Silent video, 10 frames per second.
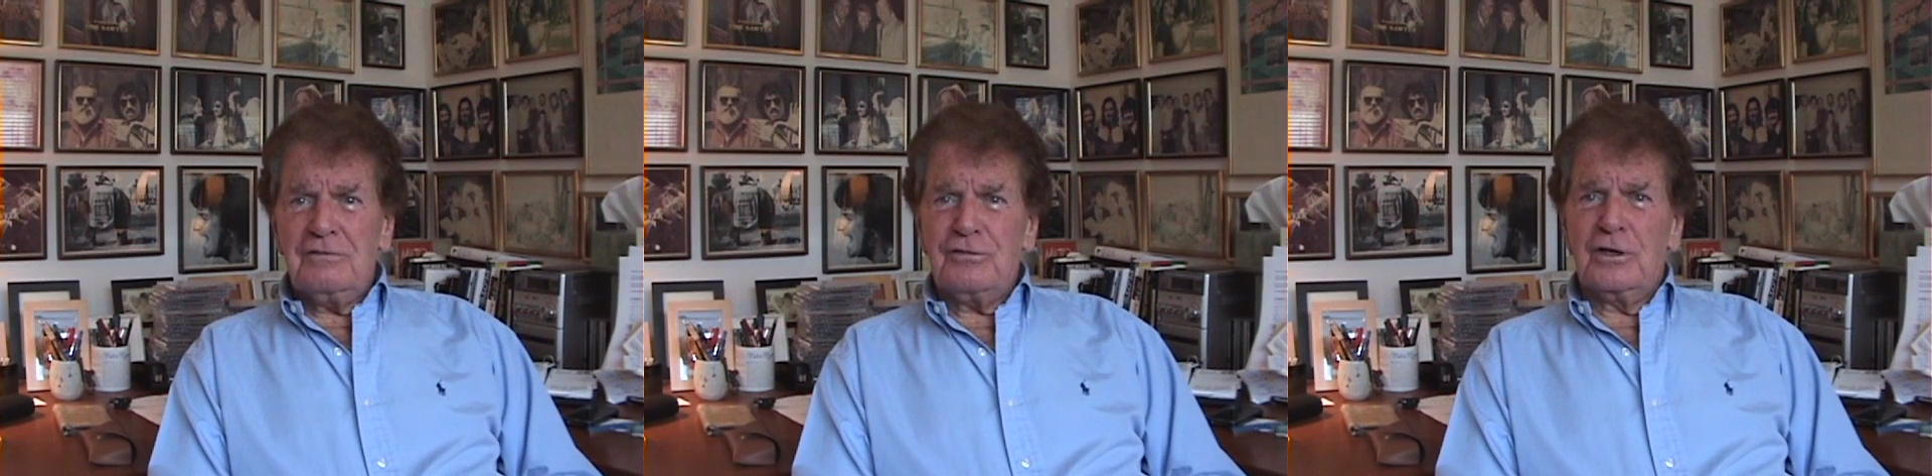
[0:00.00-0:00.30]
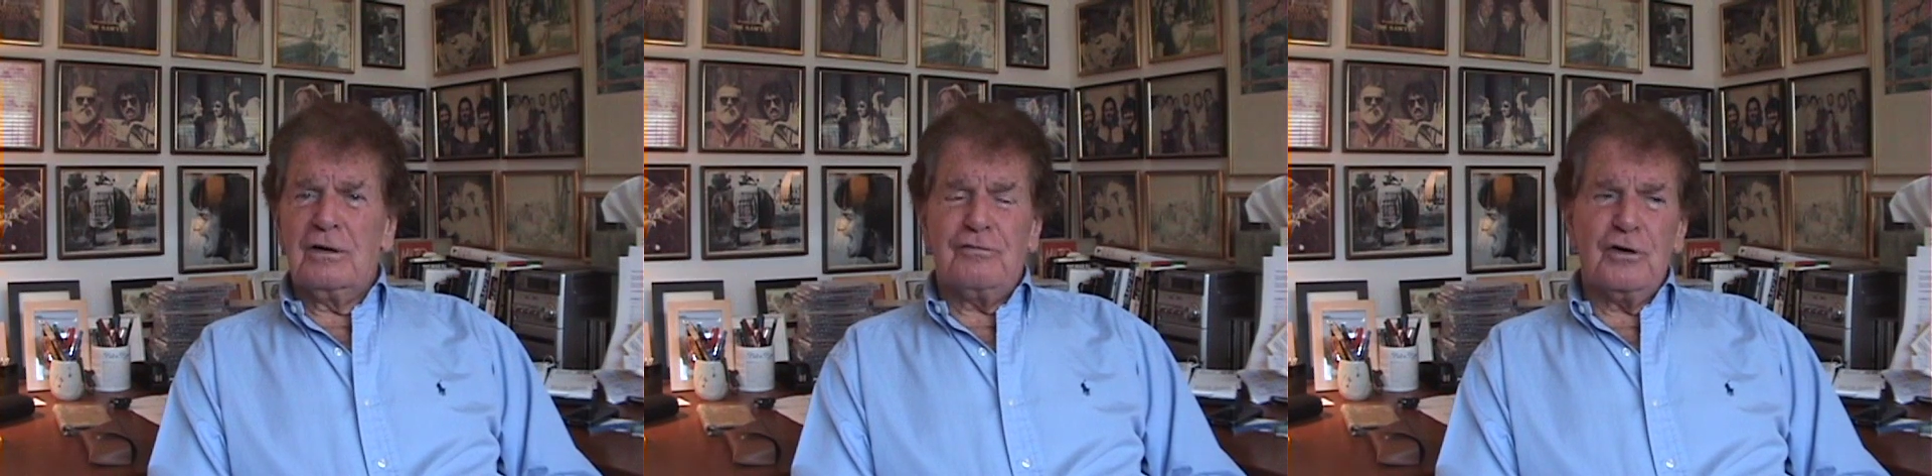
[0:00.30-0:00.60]

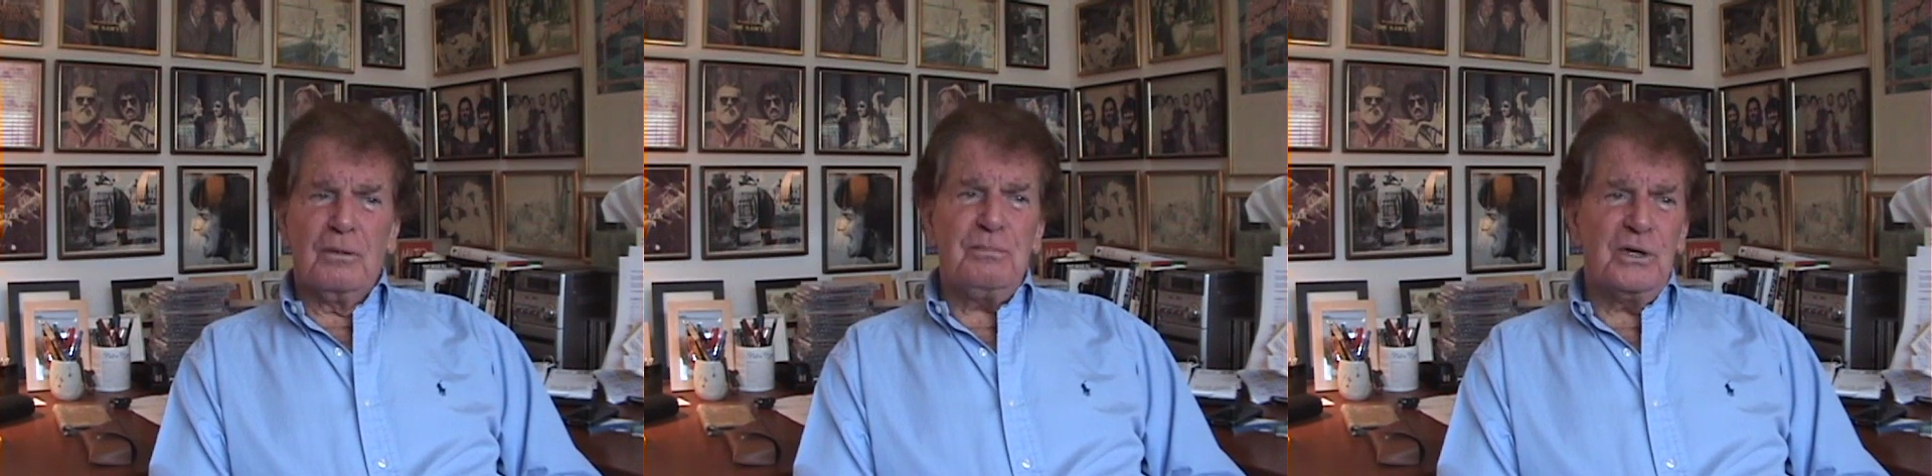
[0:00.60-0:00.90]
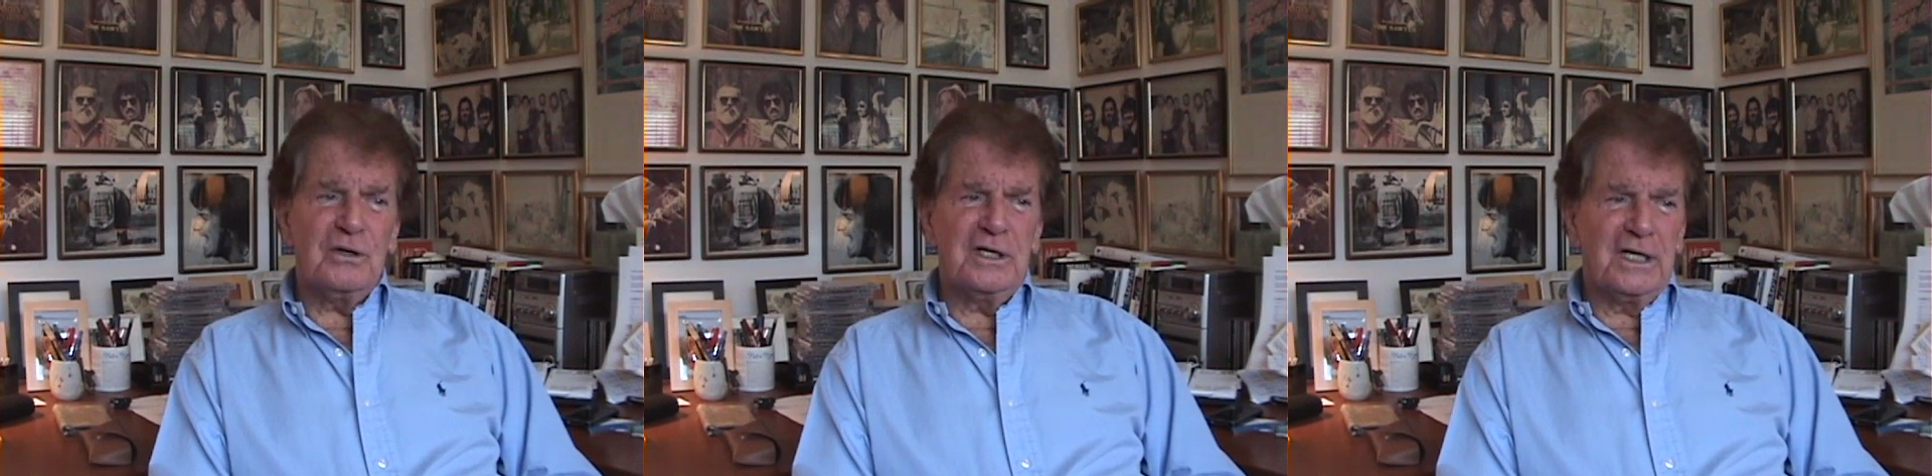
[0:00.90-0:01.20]
For a
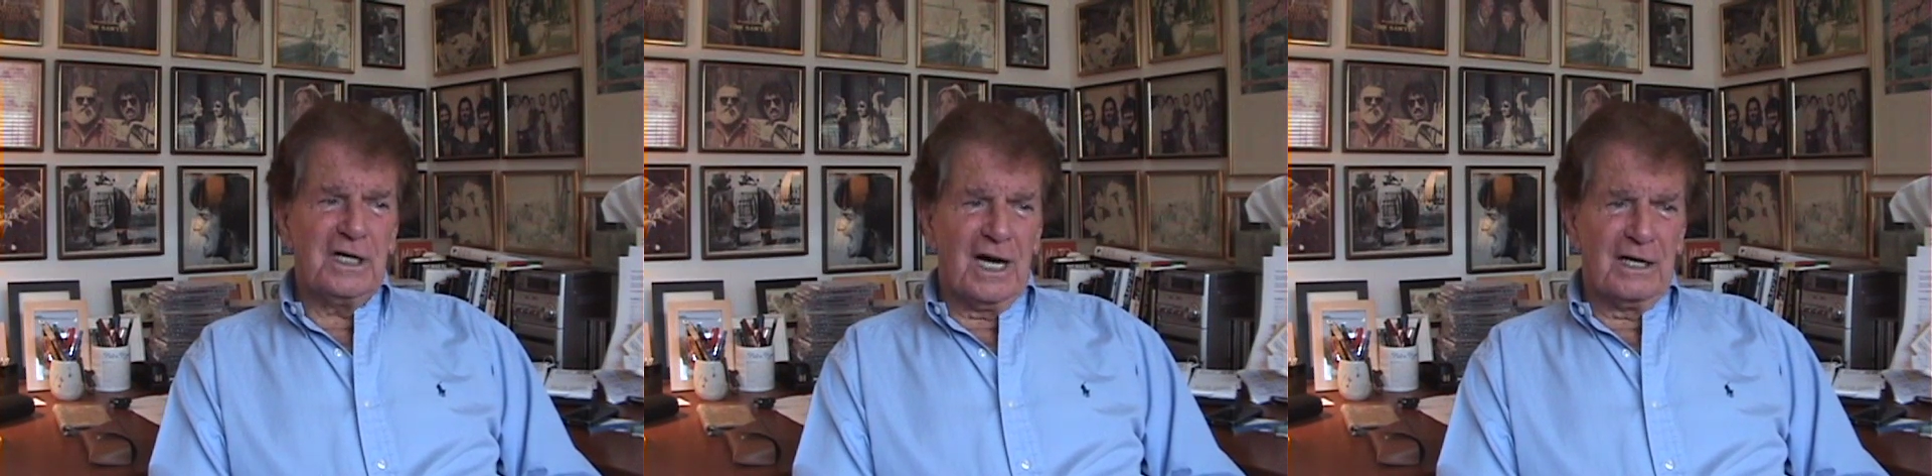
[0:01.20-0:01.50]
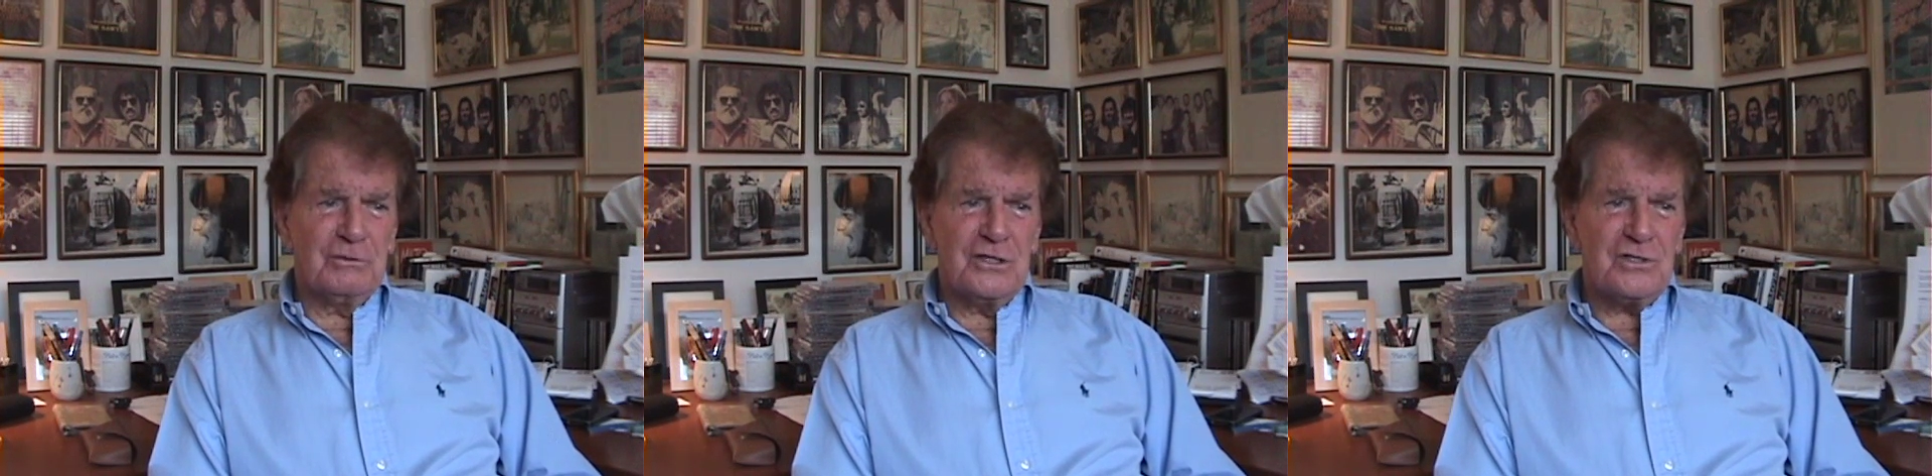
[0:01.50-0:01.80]
period,
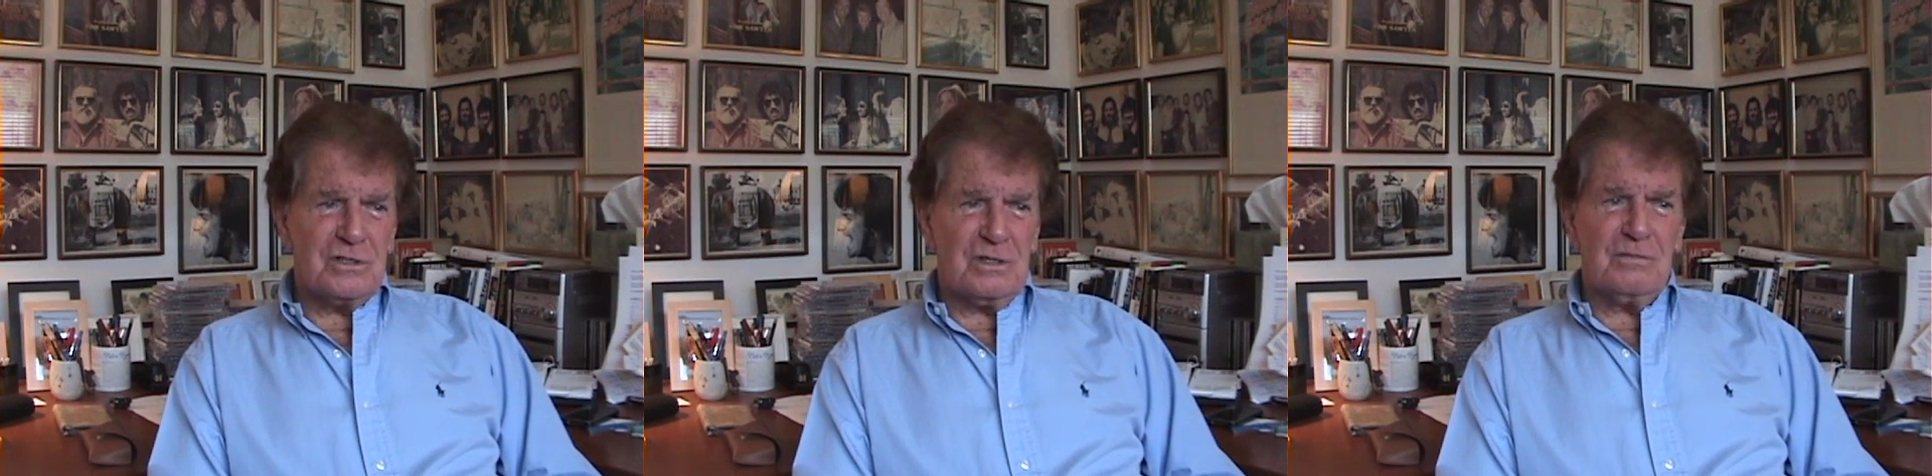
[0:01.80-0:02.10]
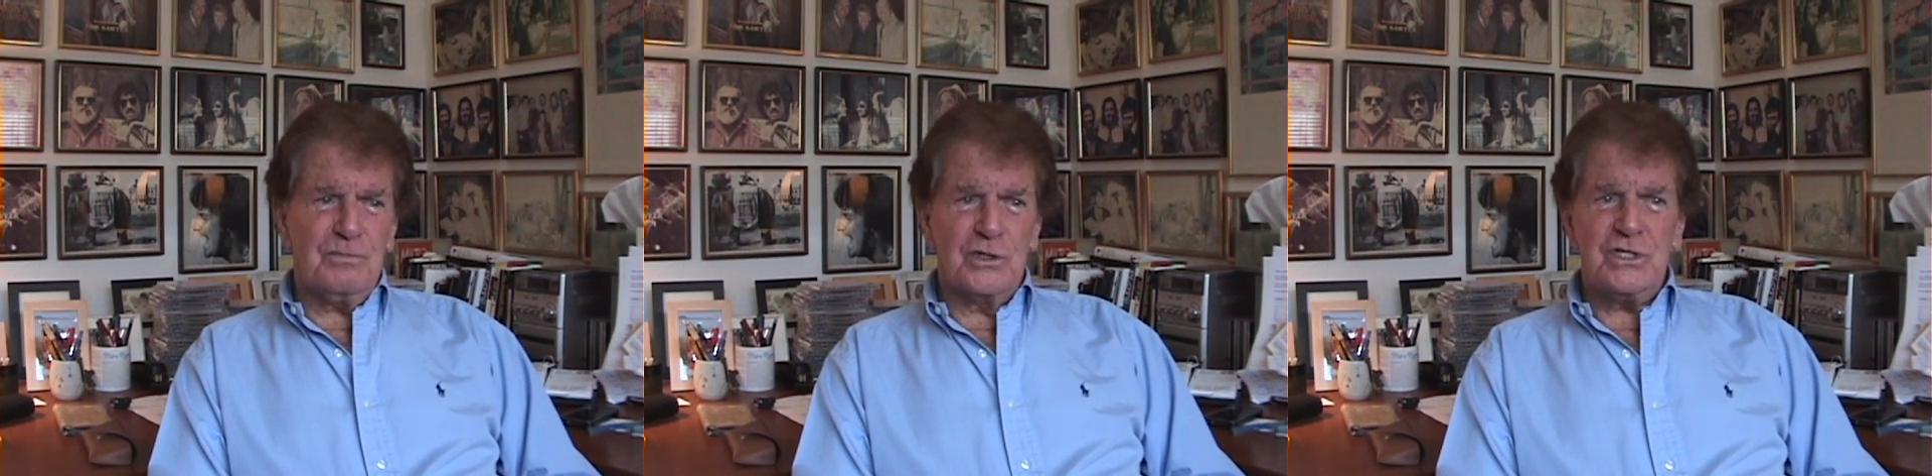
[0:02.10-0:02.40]
I was
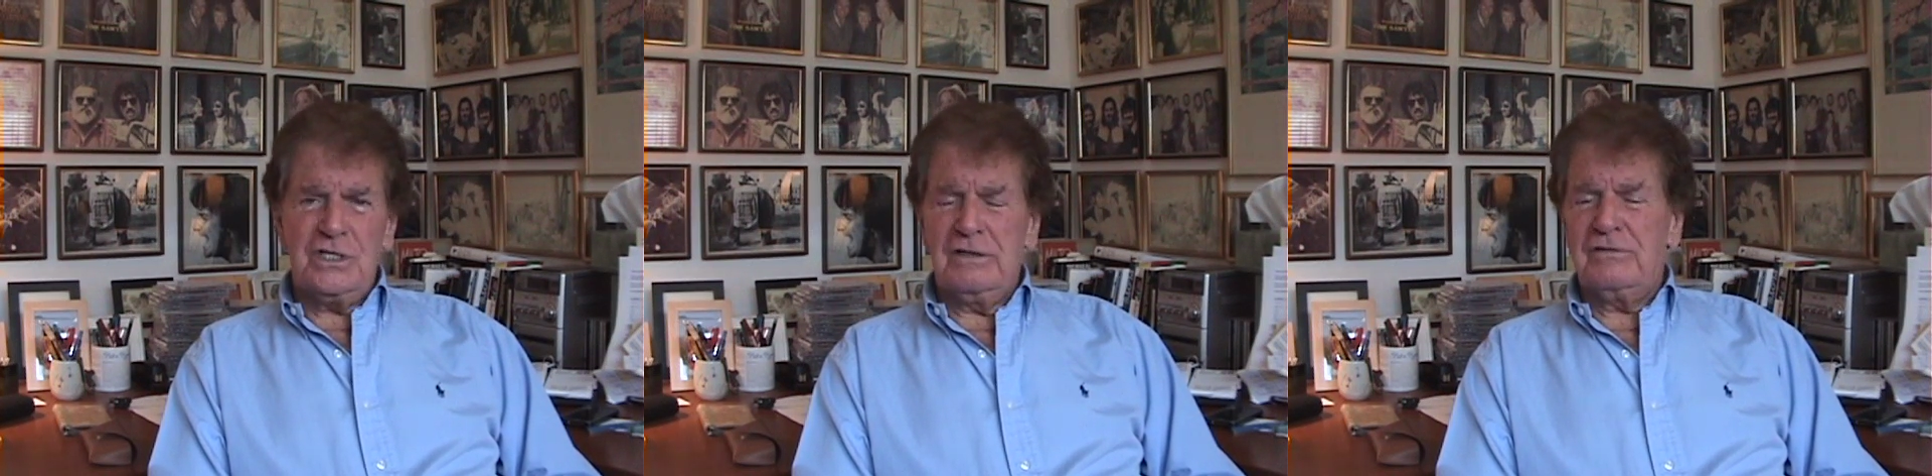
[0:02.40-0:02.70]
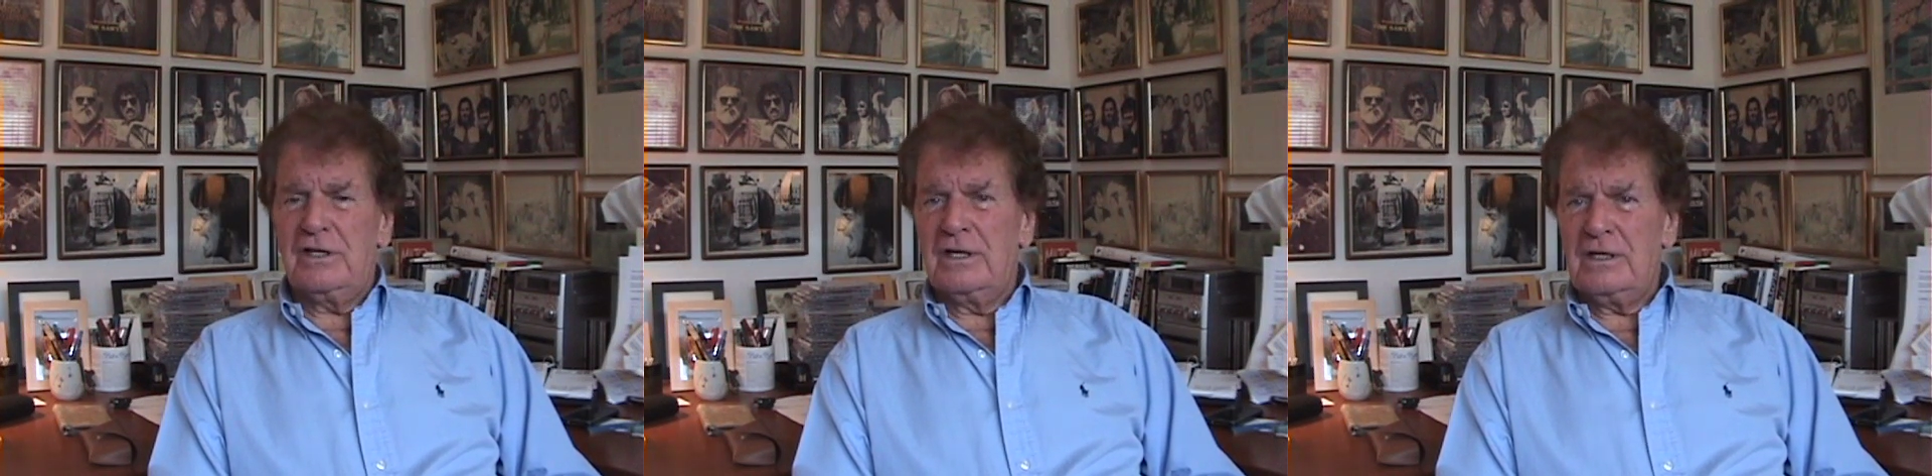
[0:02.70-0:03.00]
perceived,